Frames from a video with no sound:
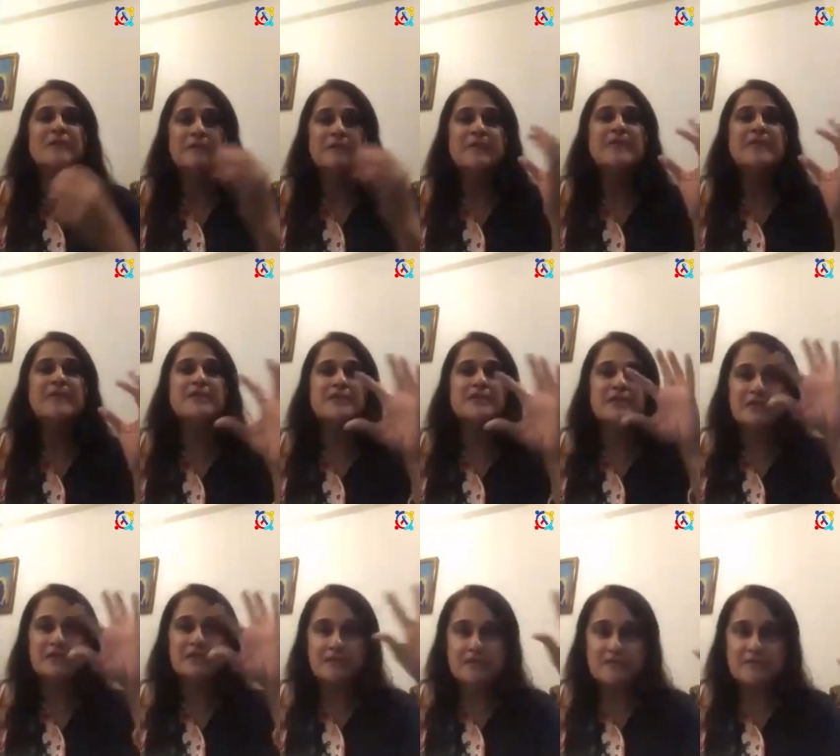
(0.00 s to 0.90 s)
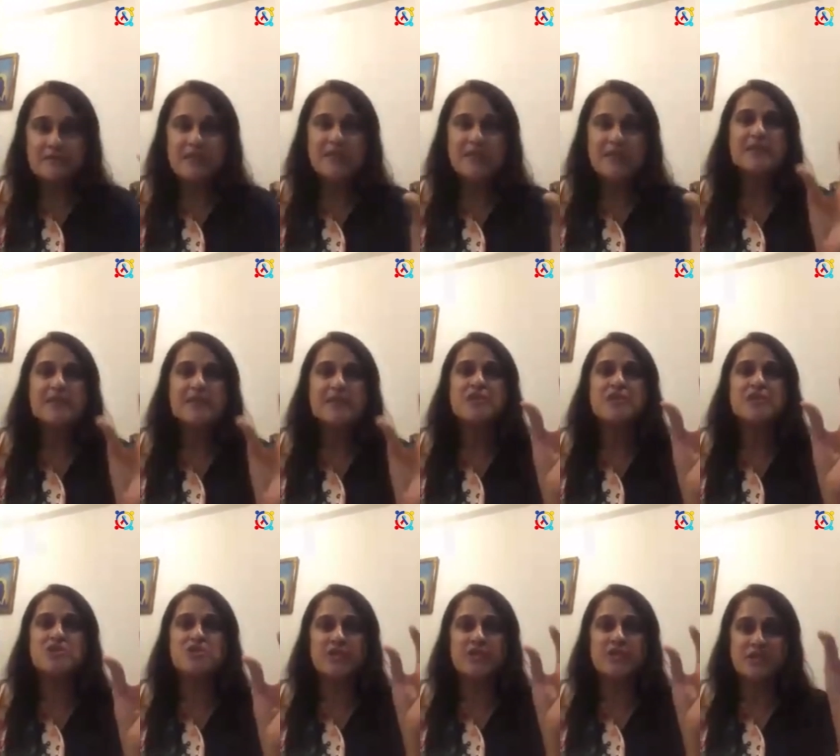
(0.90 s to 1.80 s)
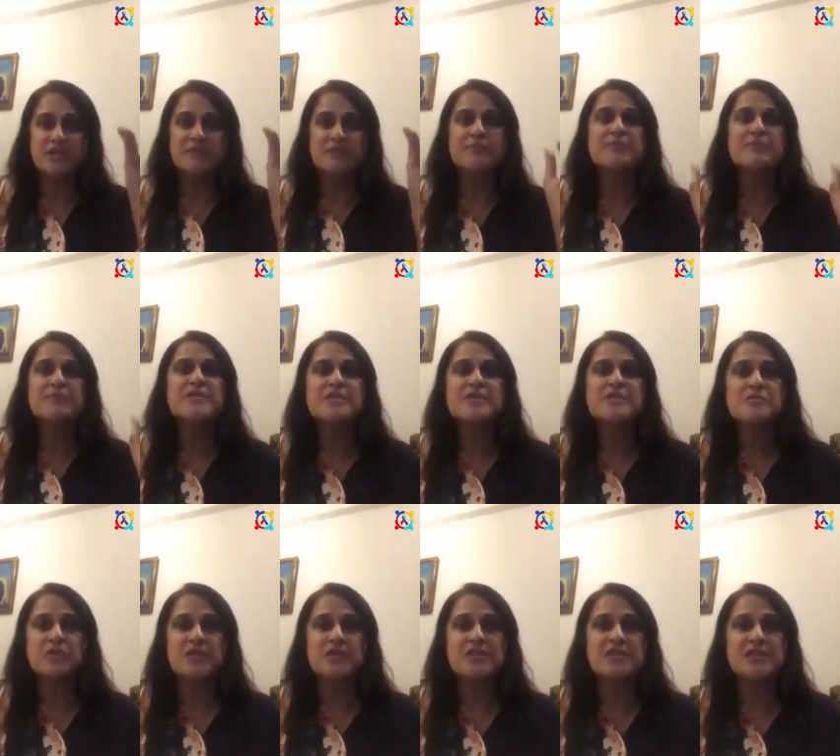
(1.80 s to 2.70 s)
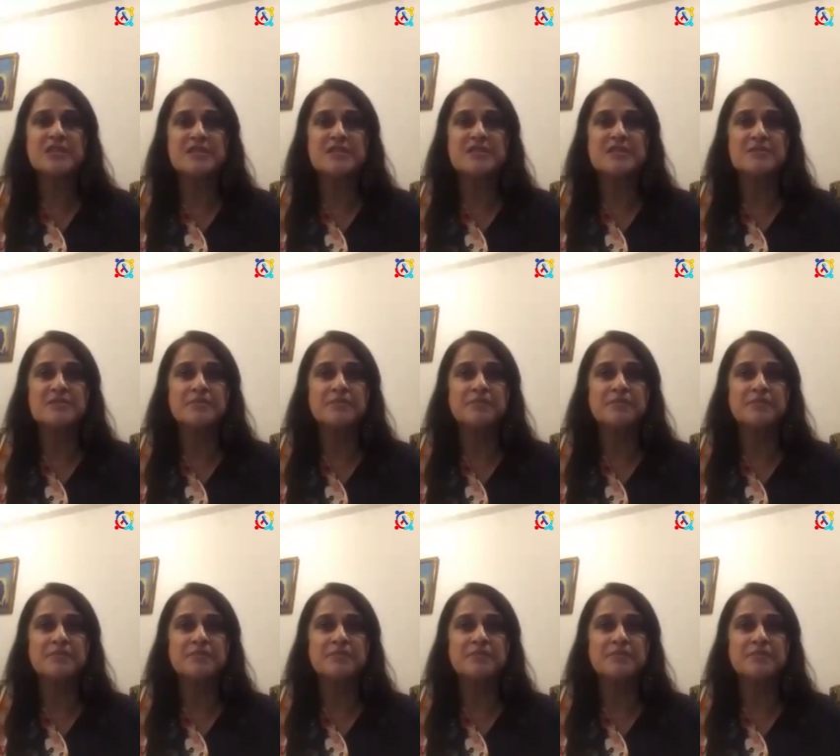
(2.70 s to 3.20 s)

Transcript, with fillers: but in a nutshell, this is what it is.